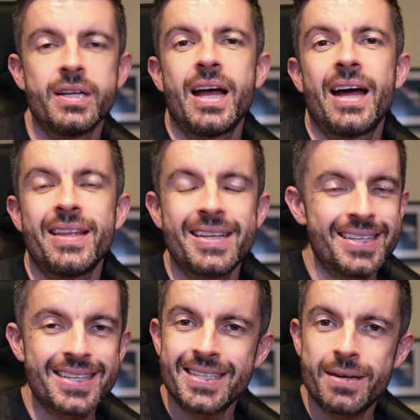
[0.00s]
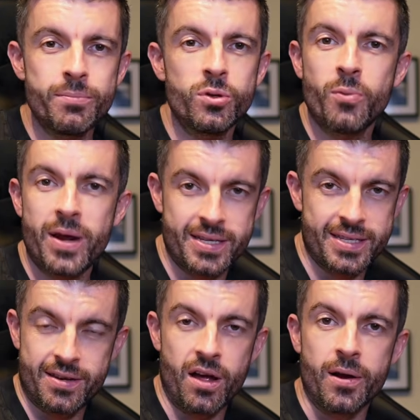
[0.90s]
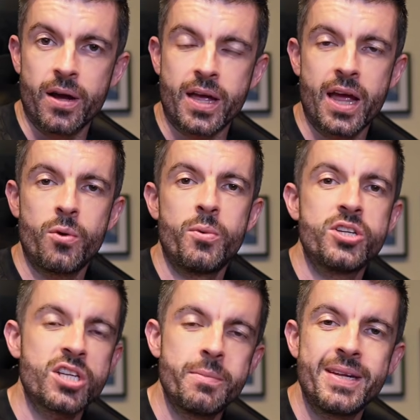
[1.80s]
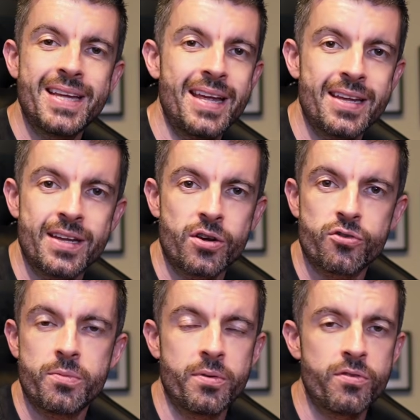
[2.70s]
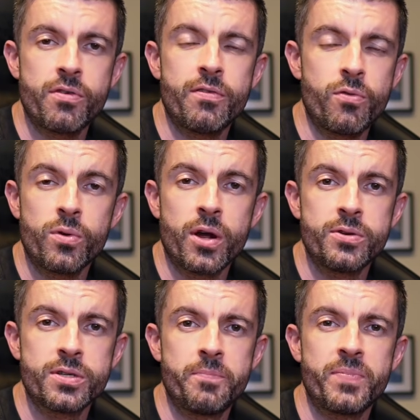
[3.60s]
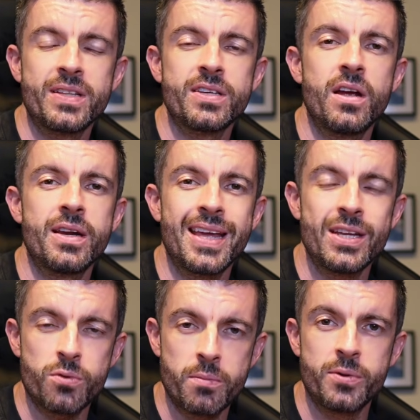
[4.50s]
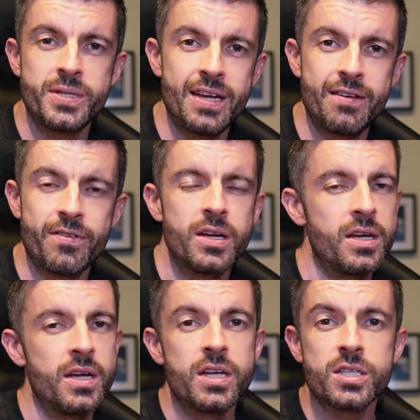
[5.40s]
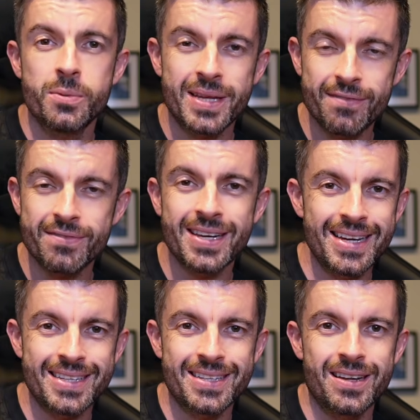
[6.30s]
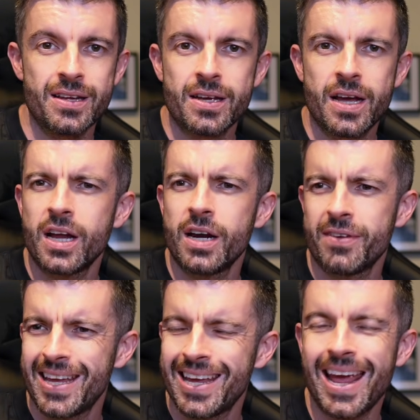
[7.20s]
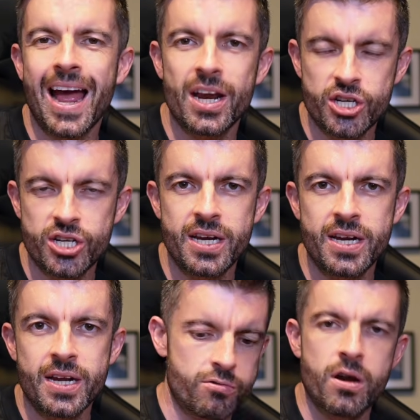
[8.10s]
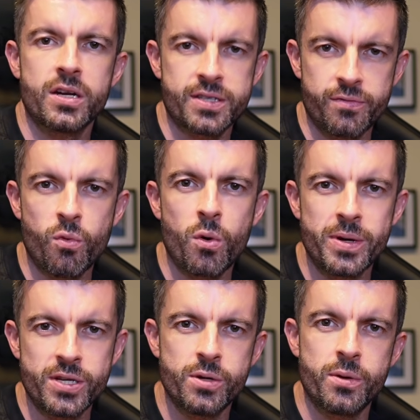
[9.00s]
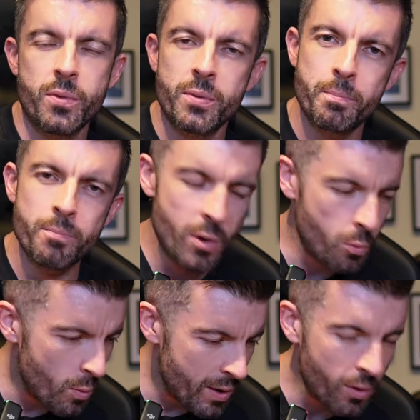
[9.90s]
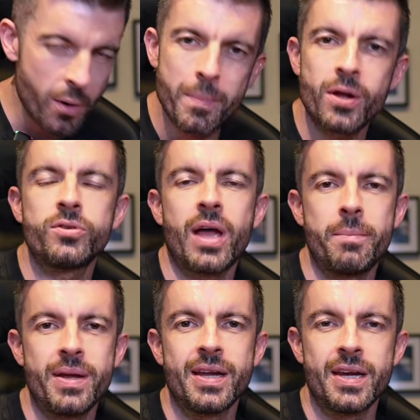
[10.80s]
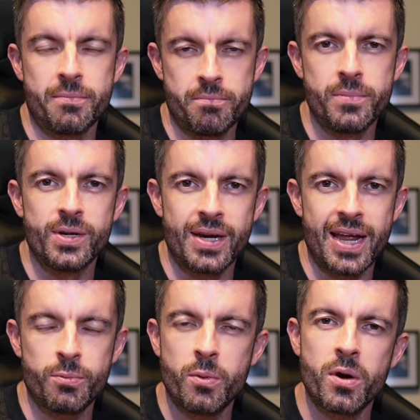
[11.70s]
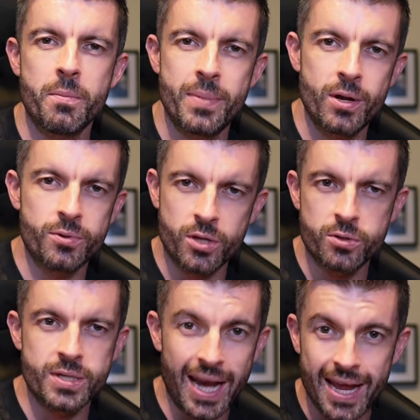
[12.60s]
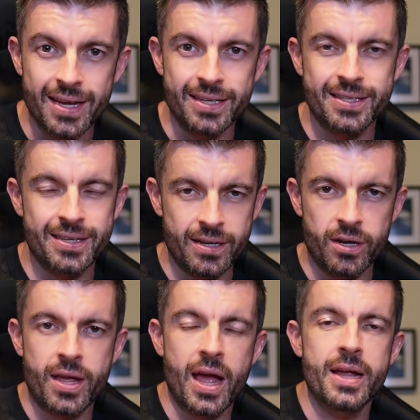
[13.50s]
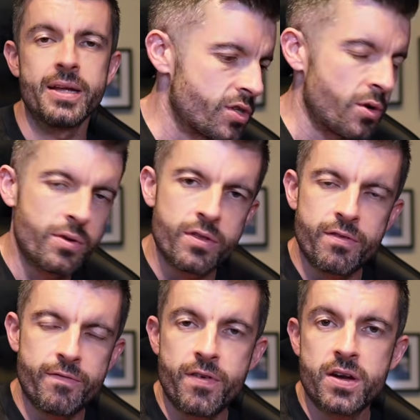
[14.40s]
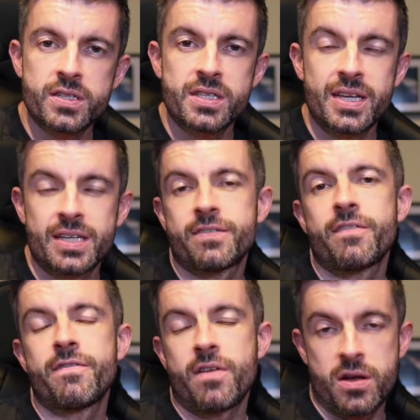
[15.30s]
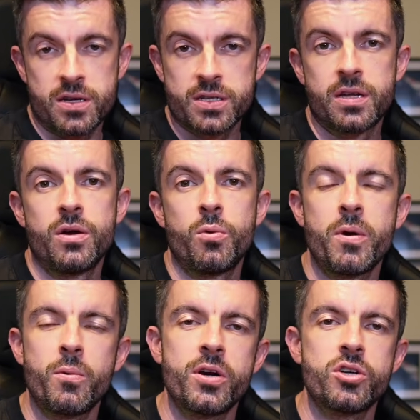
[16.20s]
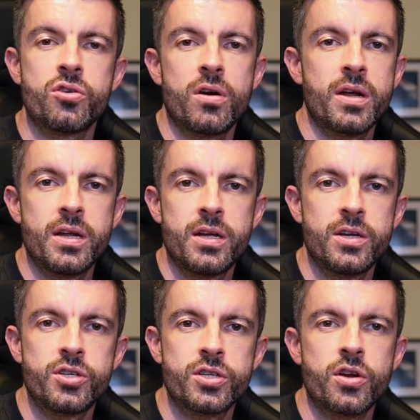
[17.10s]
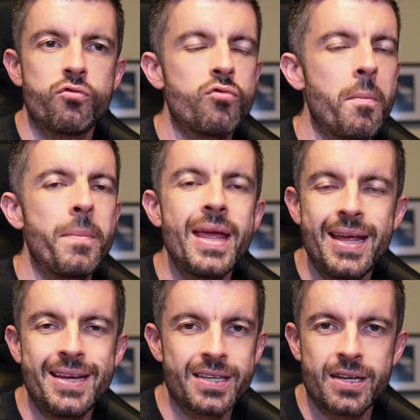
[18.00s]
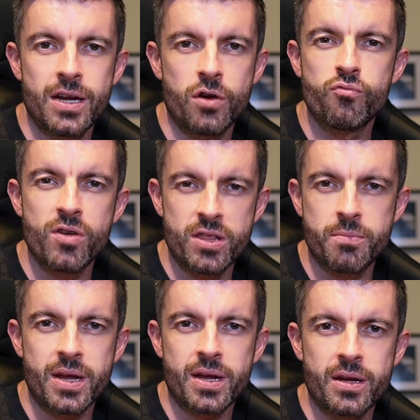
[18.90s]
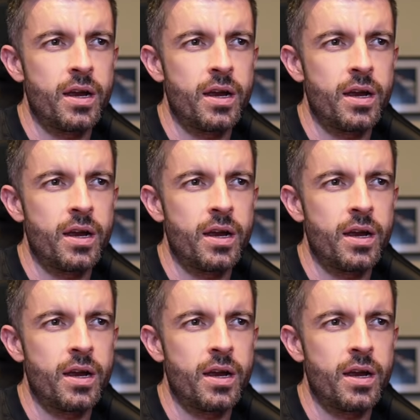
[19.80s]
And that's a simple way to start, okay? We're just going to be taking a group of 3 or 4 notes and turning it into a motif. So it gives the listener a kind of a catchy grasp of what we're doing. We want to build that beginning, middle, end. We want to build those layers, okay? So first things first, we want to try and just repeat a rhythmic